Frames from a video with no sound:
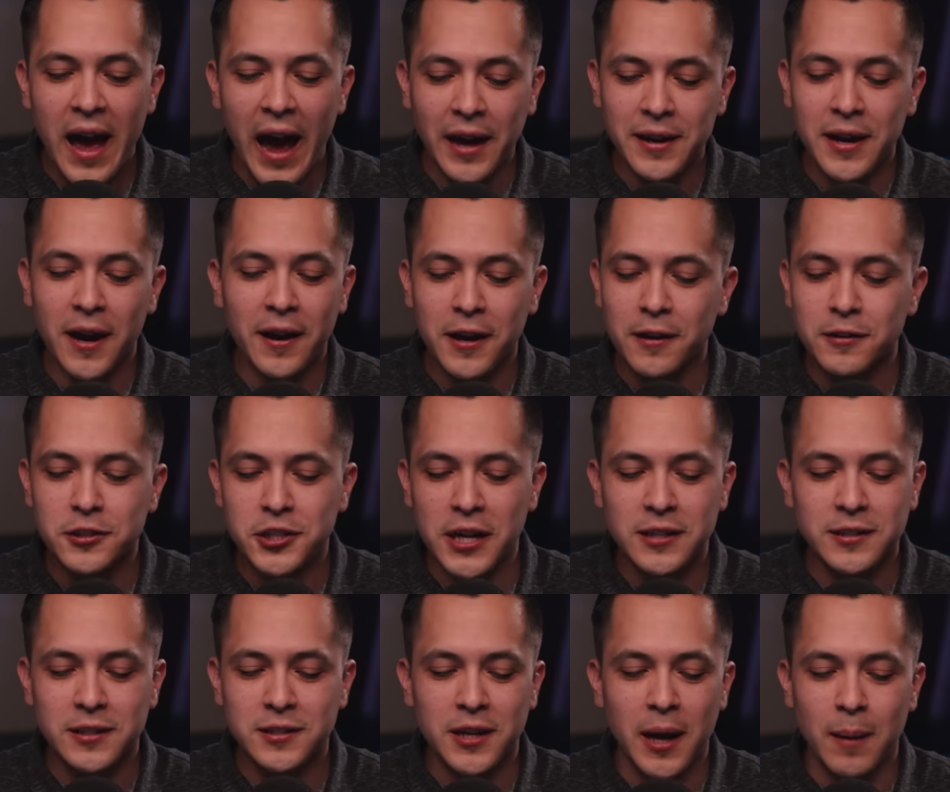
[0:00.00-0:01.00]
And now here
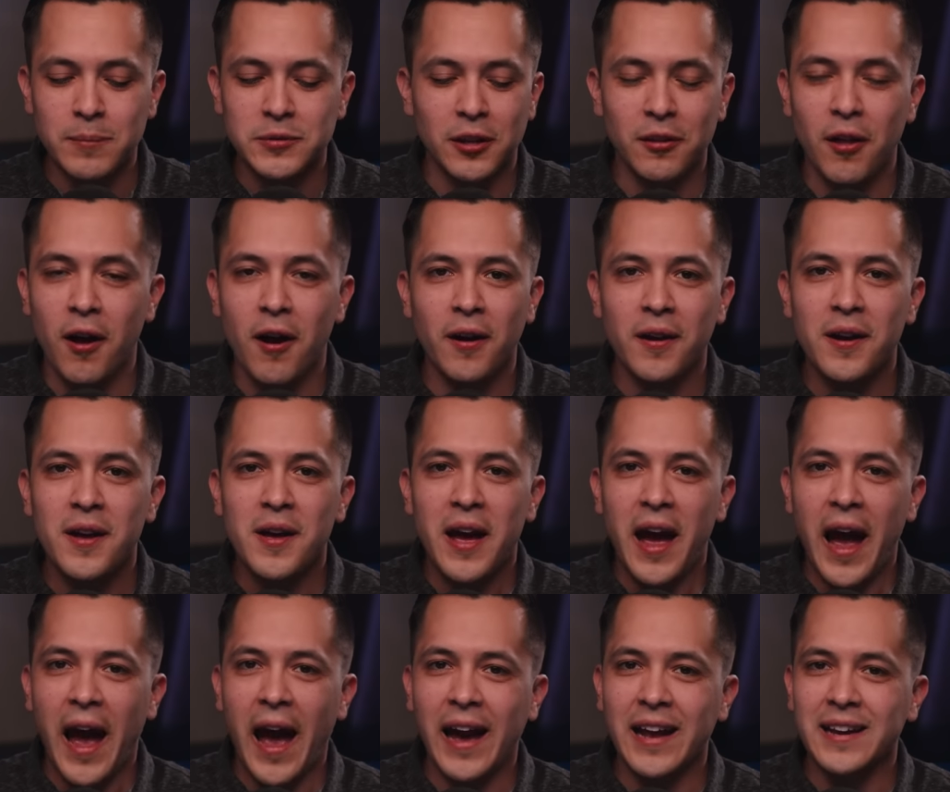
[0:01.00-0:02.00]
Jesus comes along
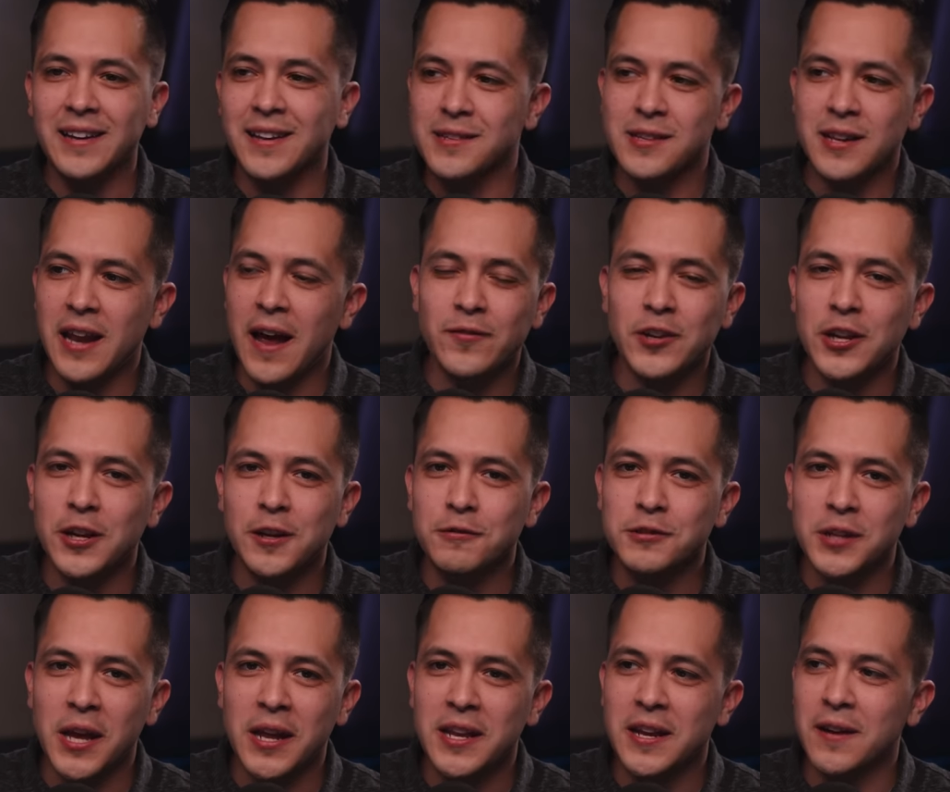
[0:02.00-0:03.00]
and doesn't have to
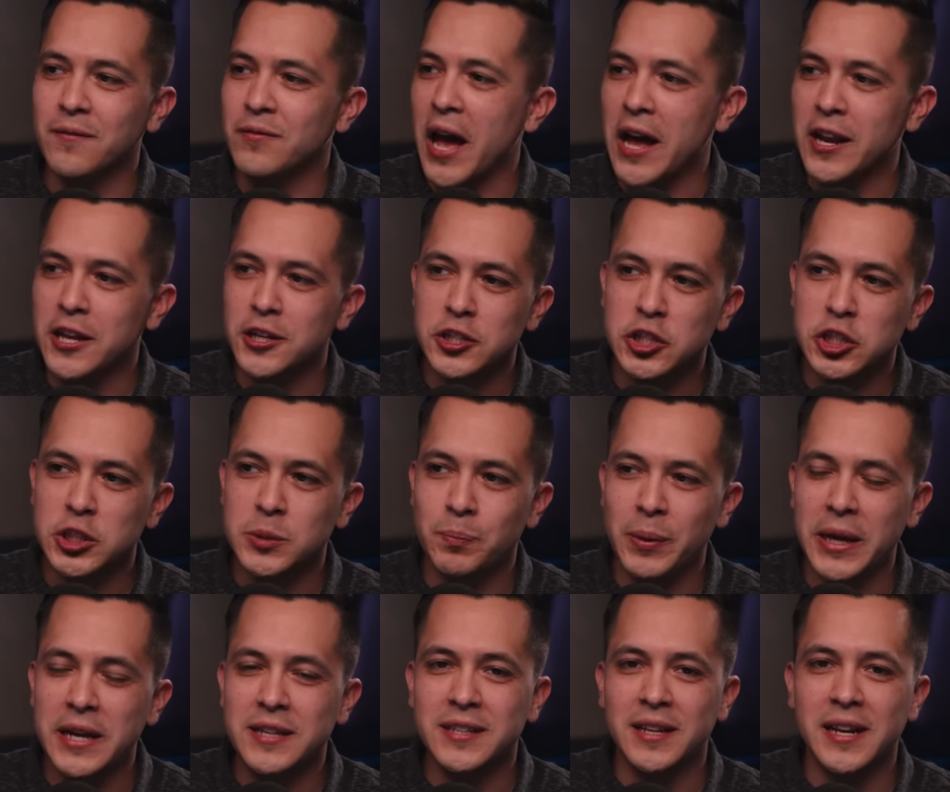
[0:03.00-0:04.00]
use any of that. He just
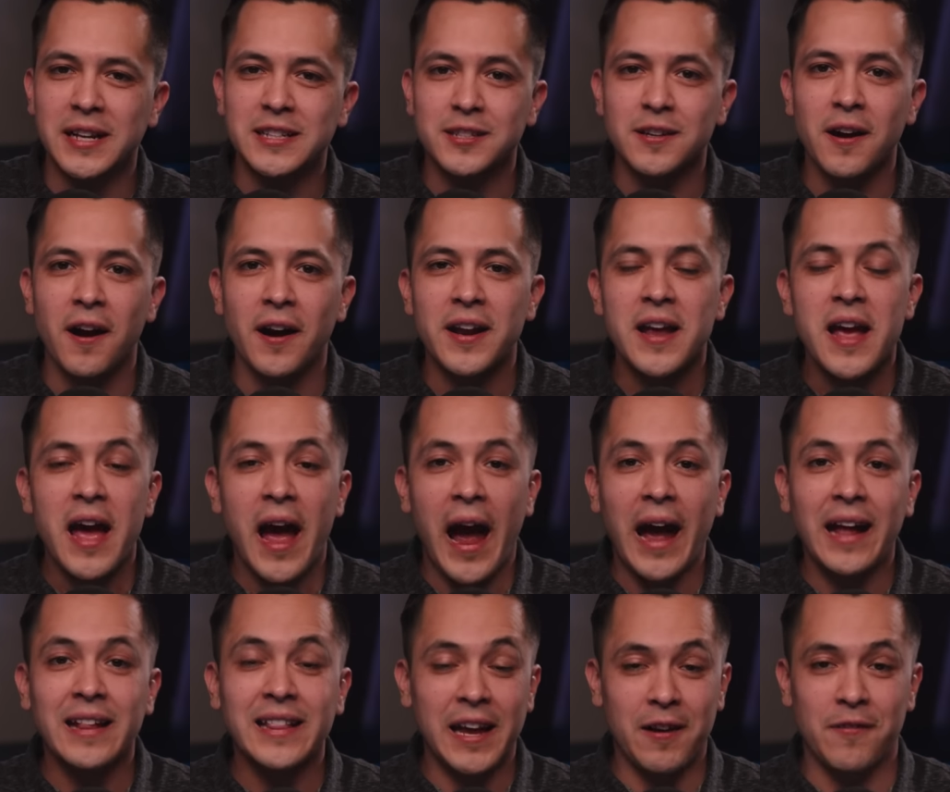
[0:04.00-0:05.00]
speaks and it's gone.
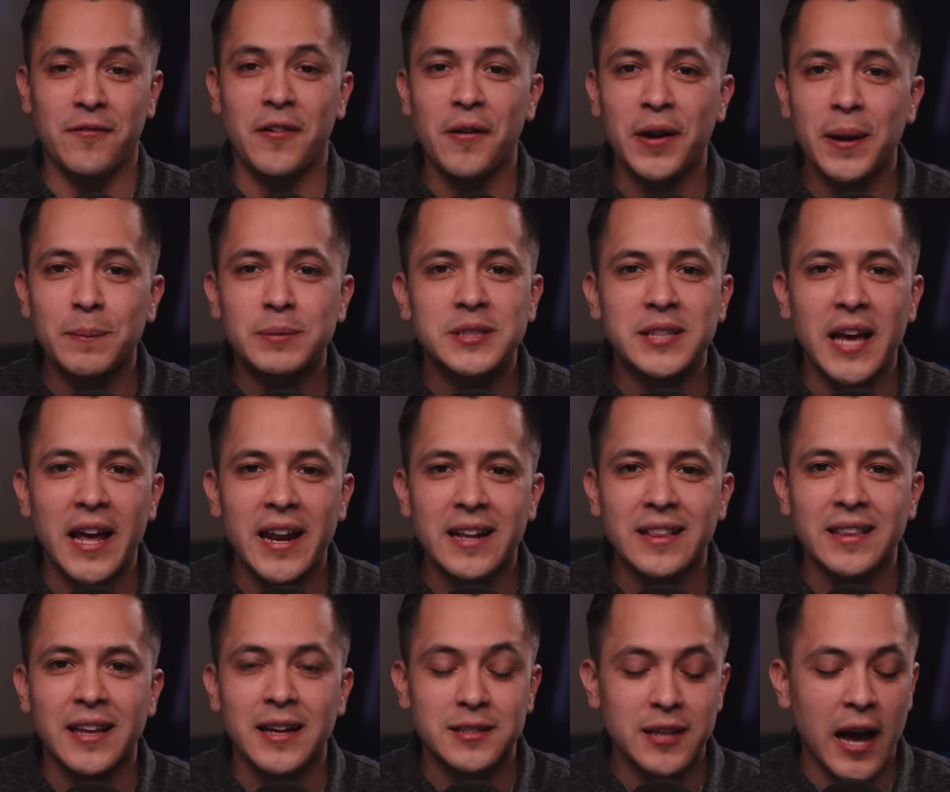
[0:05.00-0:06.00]
And they're very upset
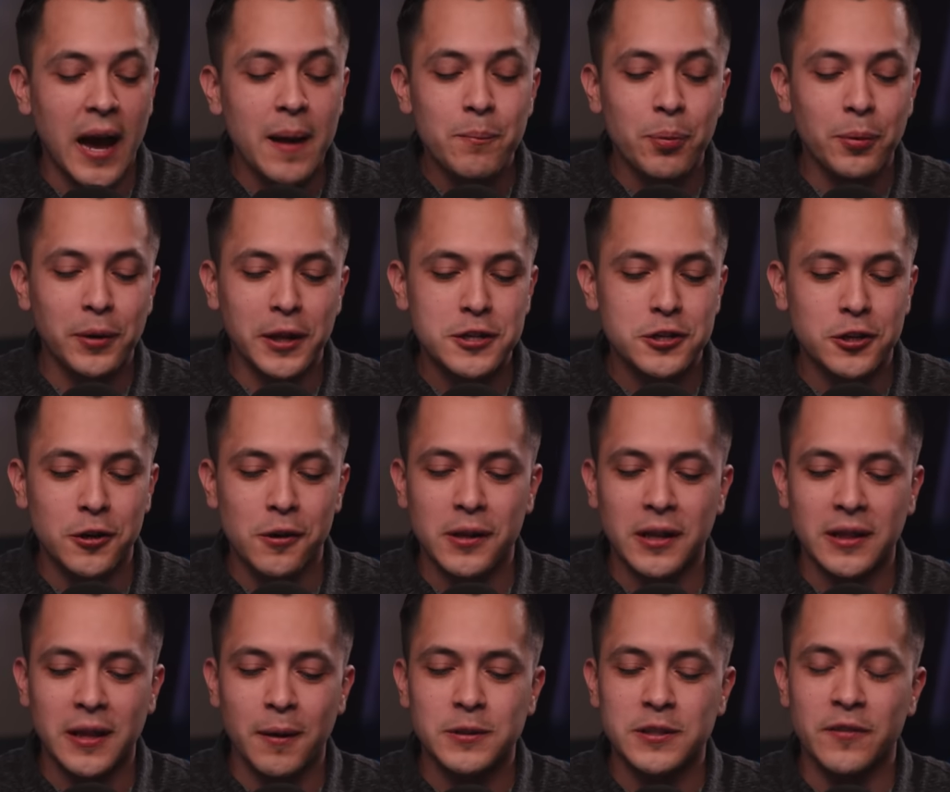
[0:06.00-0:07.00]
at this. I'm pretty sure
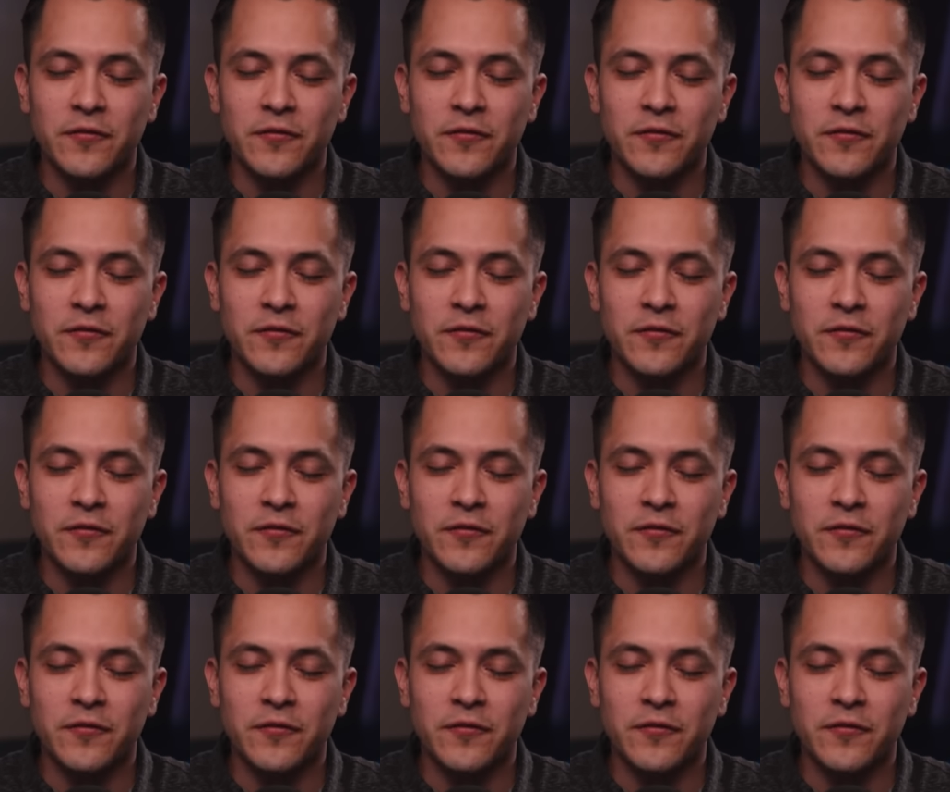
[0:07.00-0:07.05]
that there